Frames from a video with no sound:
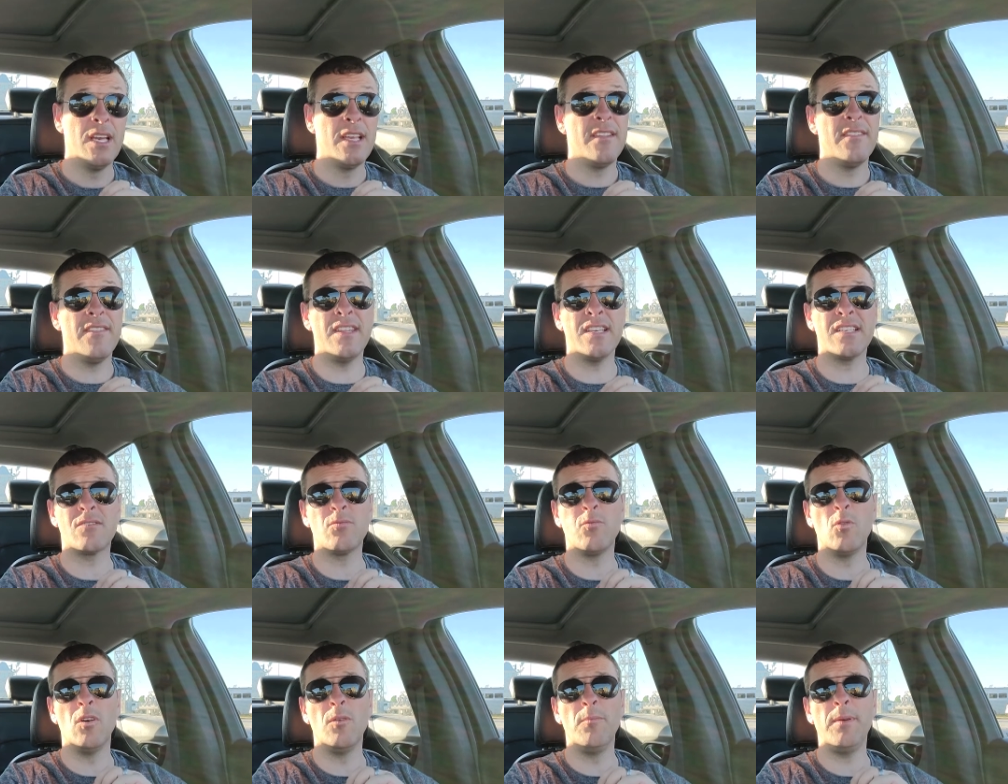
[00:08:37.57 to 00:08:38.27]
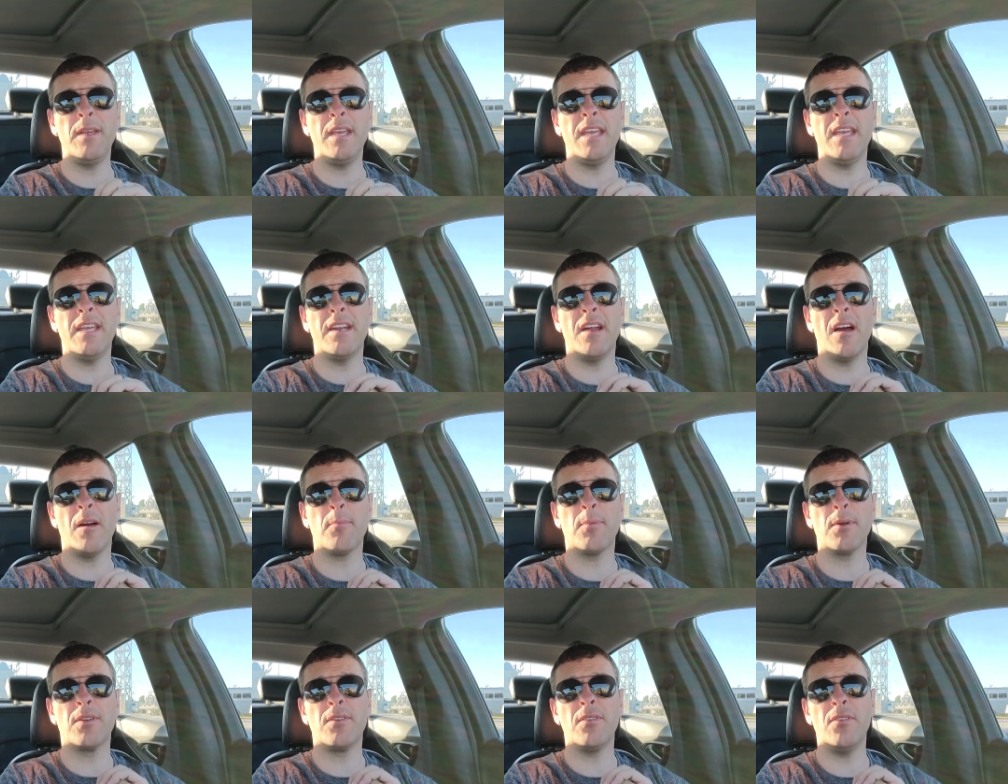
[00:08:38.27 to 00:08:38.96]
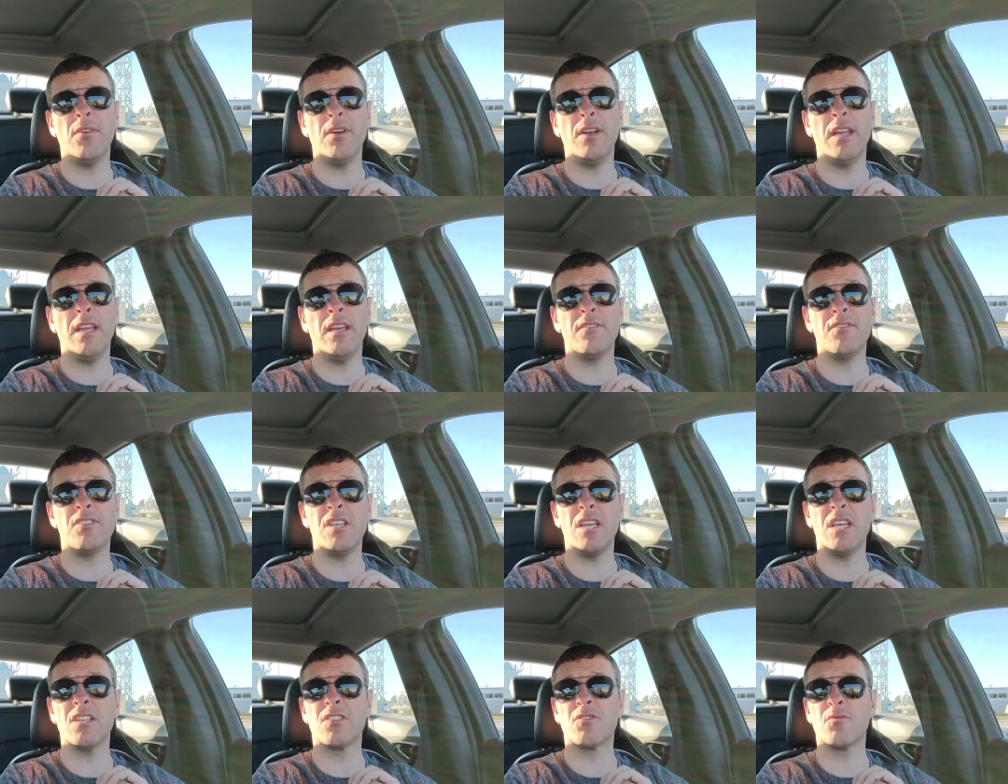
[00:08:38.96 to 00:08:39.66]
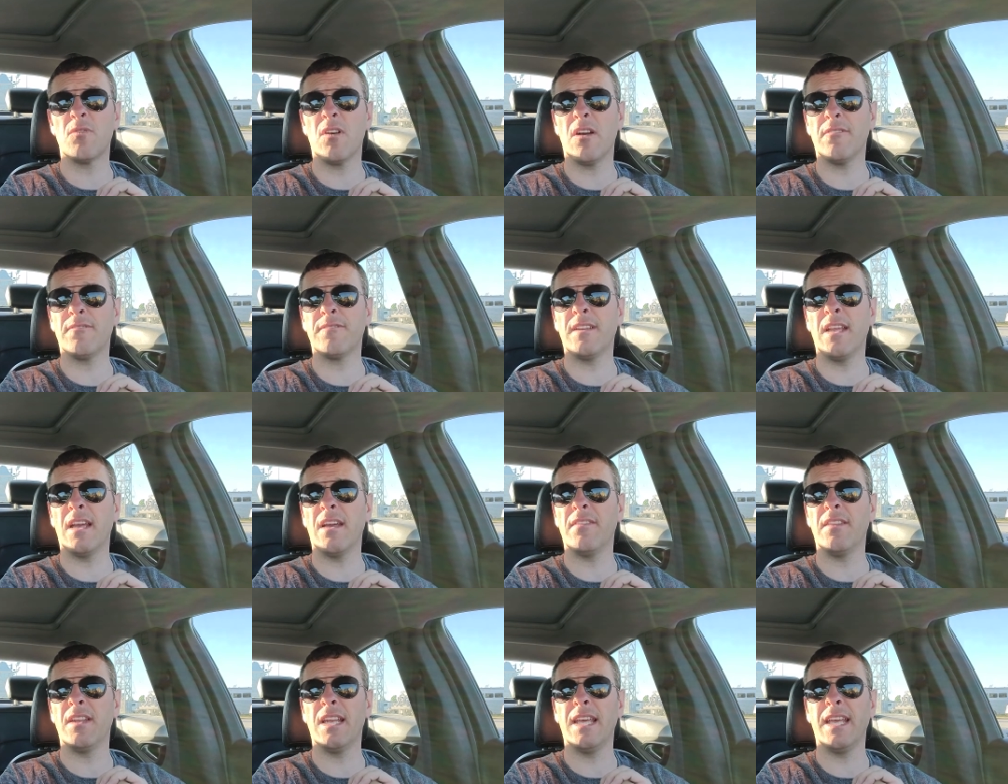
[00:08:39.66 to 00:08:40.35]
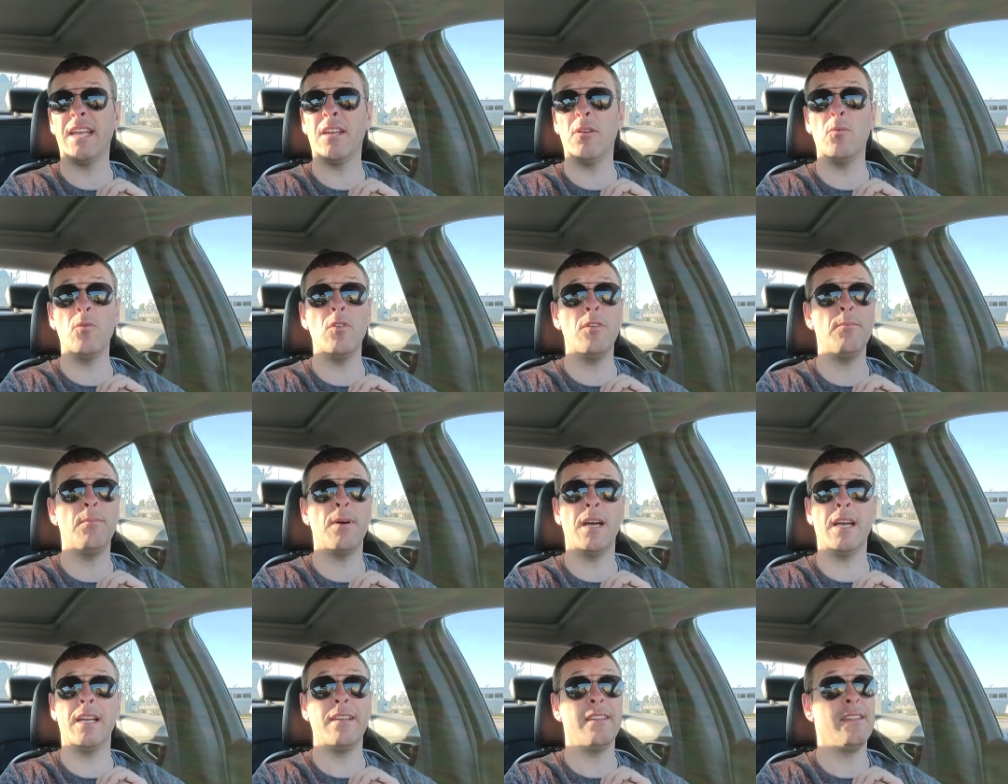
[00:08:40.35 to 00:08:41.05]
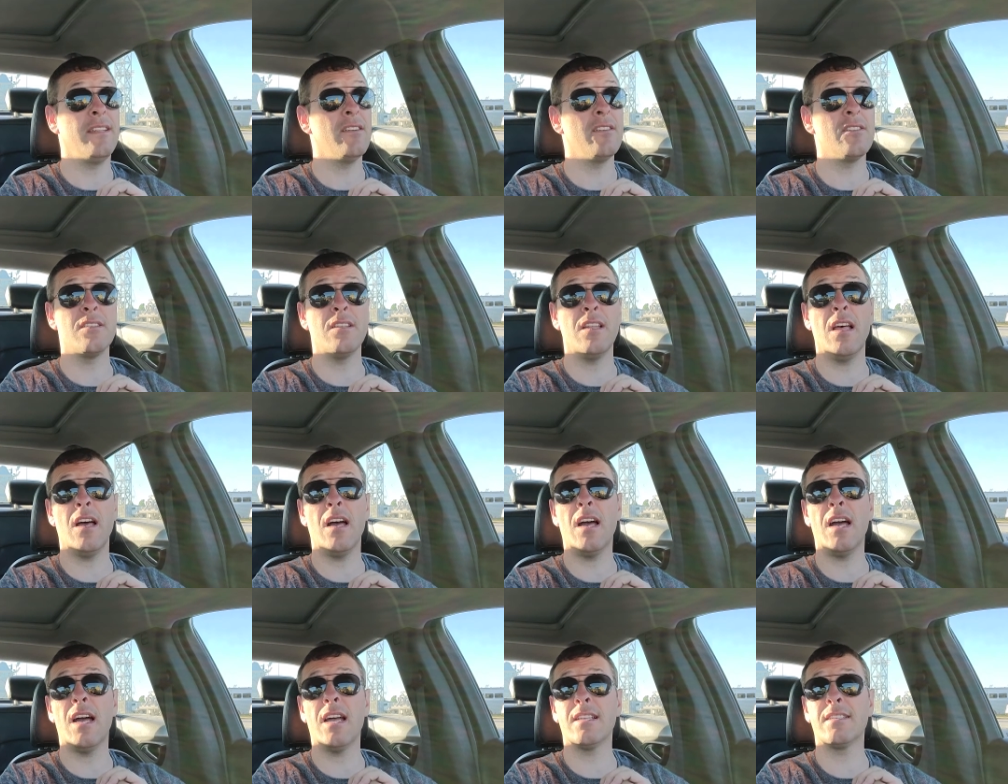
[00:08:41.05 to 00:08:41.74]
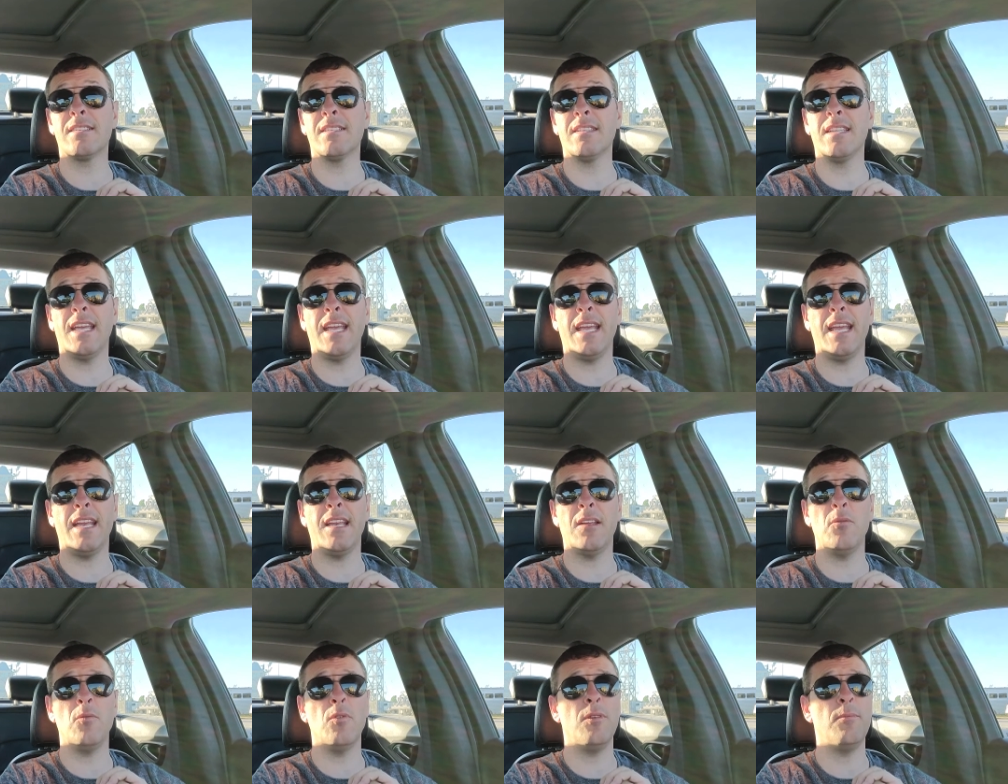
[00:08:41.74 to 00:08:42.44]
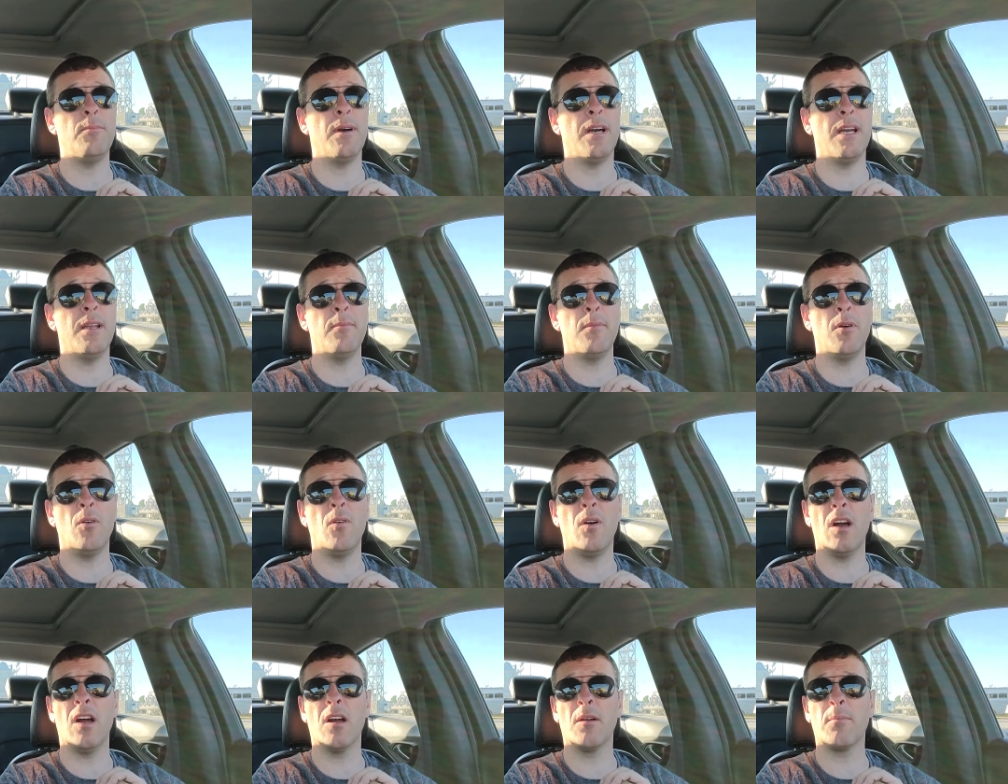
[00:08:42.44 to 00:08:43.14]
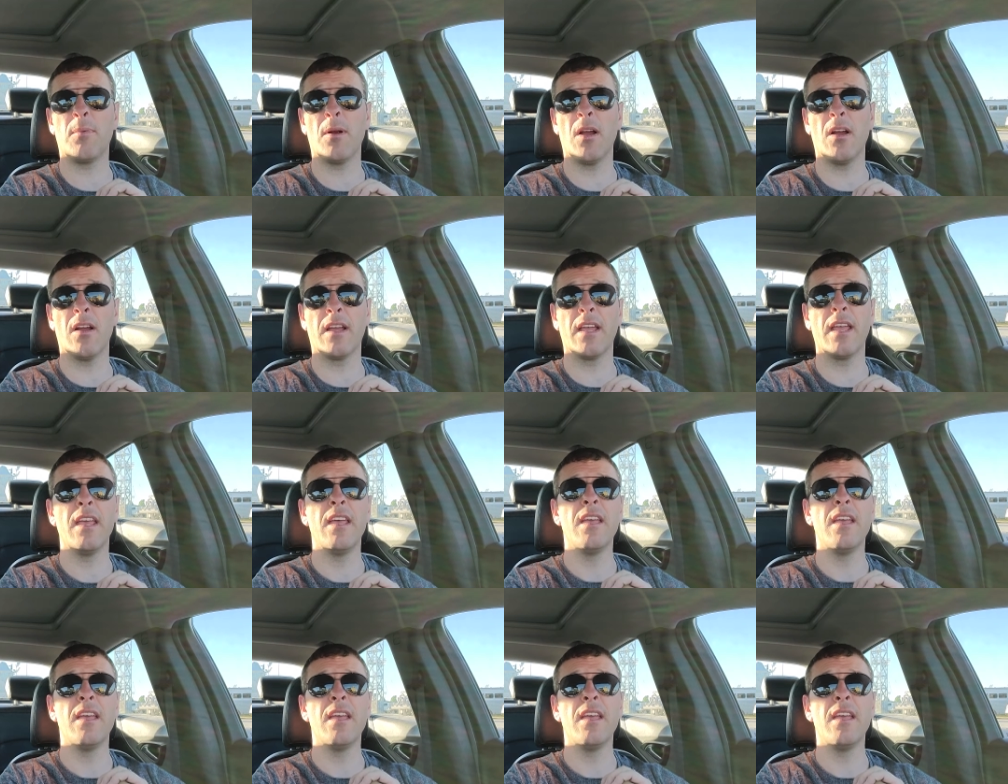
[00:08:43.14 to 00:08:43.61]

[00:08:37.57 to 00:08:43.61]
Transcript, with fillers: This will be an opportunity if she gets rough down the lane at Woodbine, and there's lots of lane at Woodbine Mohawk Park.